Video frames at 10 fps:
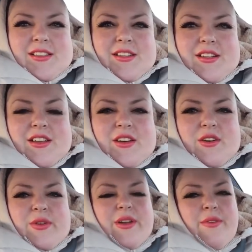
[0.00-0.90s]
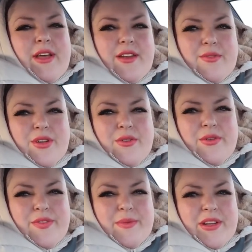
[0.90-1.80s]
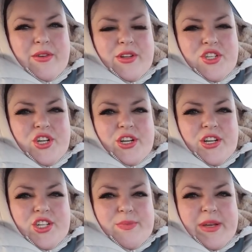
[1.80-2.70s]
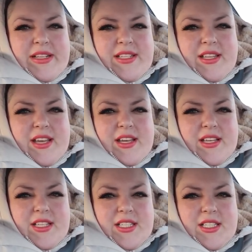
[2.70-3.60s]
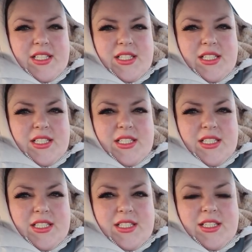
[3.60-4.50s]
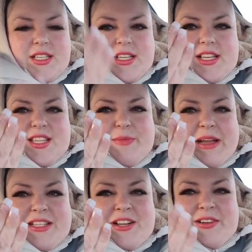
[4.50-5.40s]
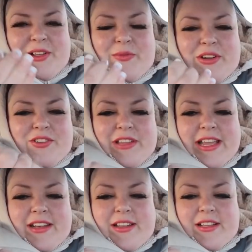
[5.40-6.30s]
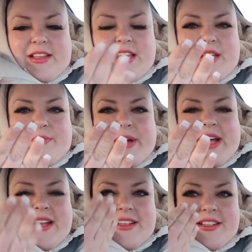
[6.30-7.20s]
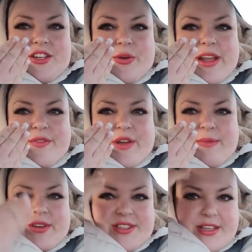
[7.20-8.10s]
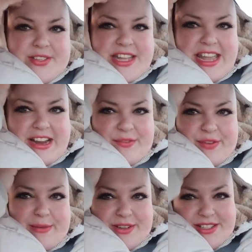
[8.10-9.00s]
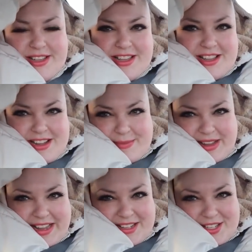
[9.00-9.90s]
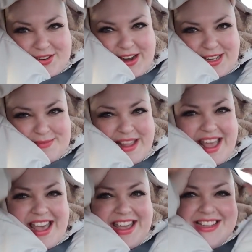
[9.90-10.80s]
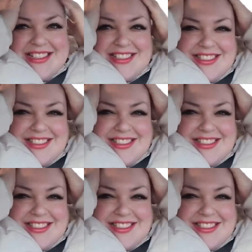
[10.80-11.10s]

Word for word: No, I don't. I don't know if I'm gonna go to church, but uh, the bacterial wonderland, but no hair fibers. I used to get hair fibers. Mm-hmm. I'm like, I mm-hmm. can scratch my head.